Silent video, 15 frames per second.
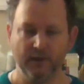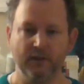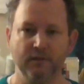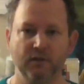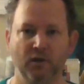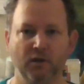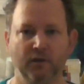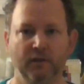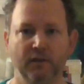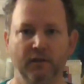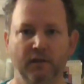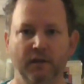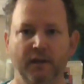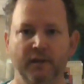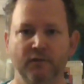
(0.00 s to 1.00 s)
as long
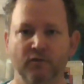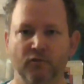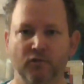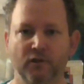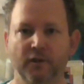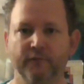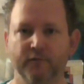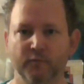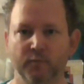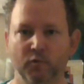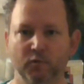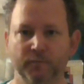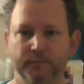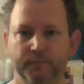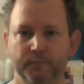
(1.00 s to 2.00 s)
as you're
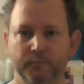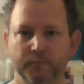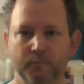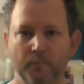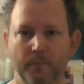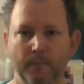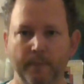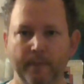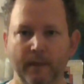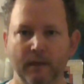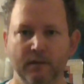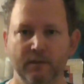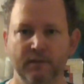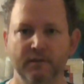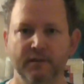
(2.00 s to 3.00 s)
comfortable.
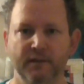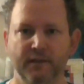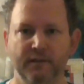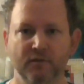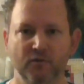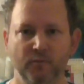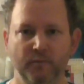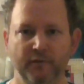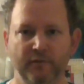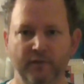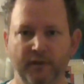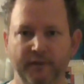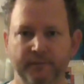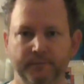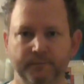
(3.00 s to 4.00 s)
10 seconds should be
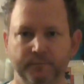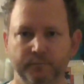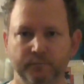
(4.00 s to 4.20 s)
fine.